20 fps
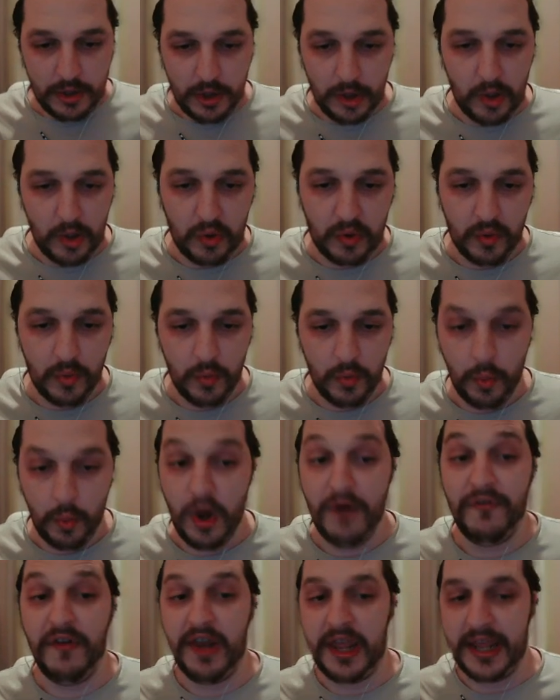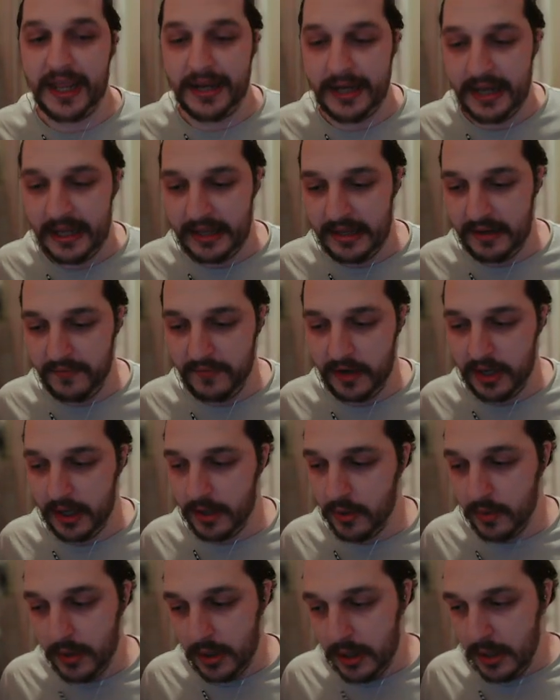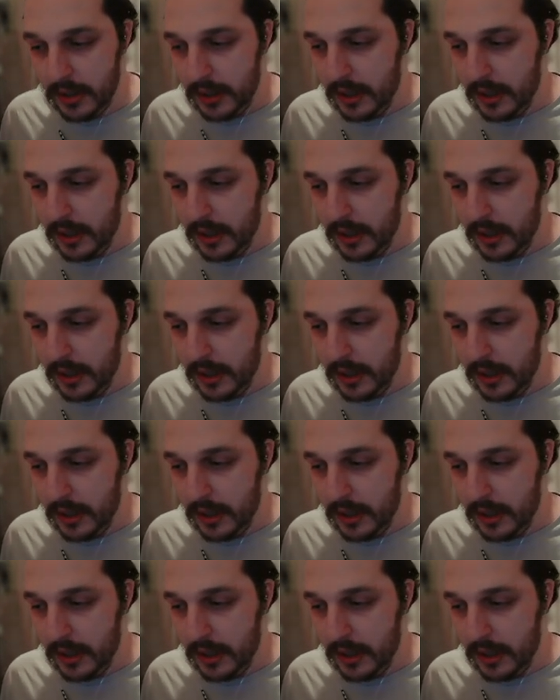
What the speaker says: long waffling at the end of the video.